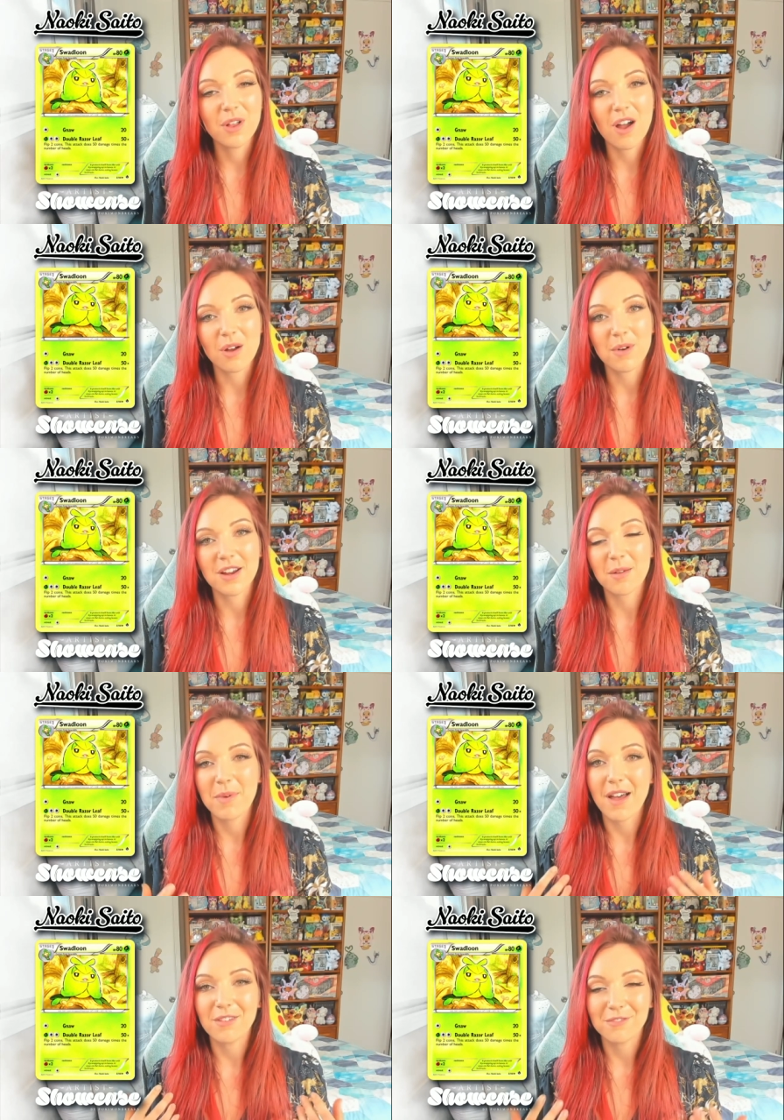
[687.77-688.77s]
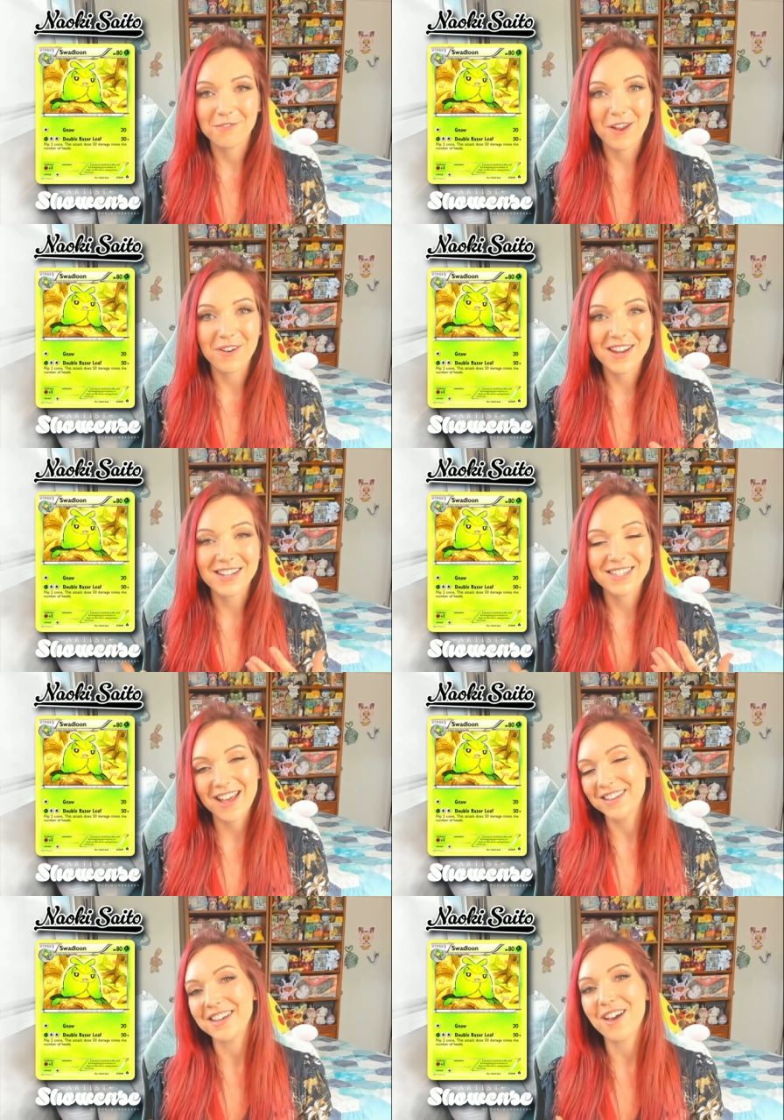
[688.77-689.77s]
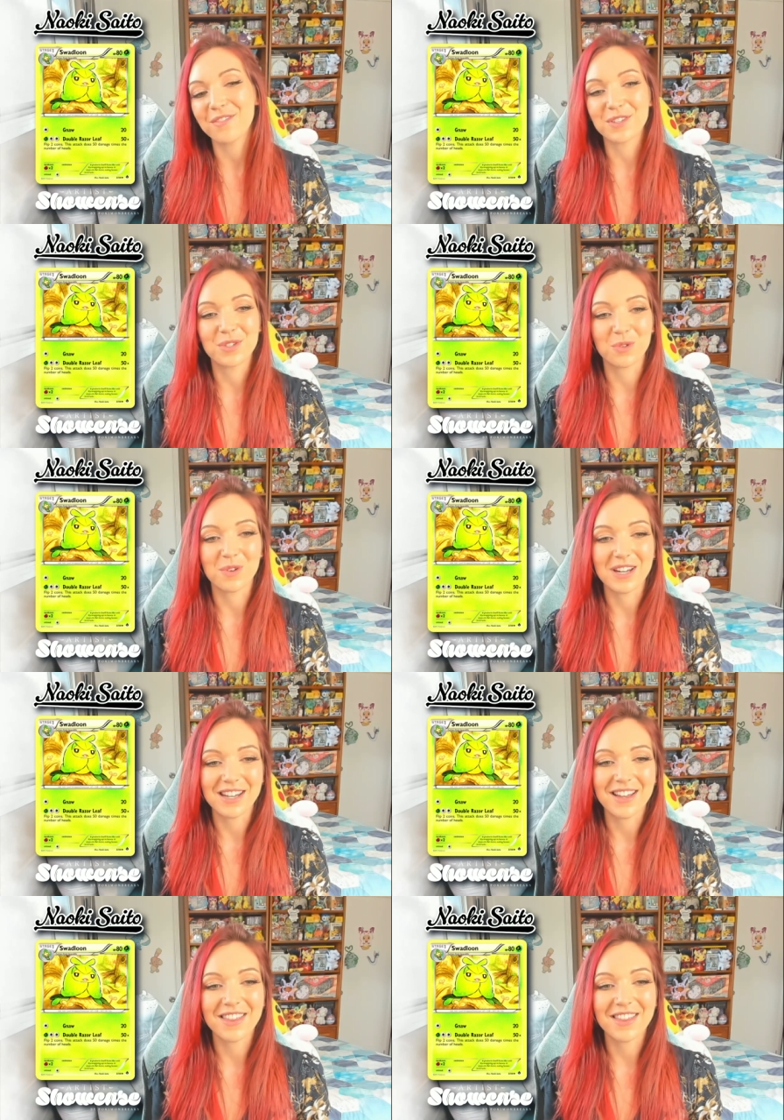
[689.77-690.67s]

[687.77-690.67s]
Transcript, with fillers: artwork, but very telling of a story.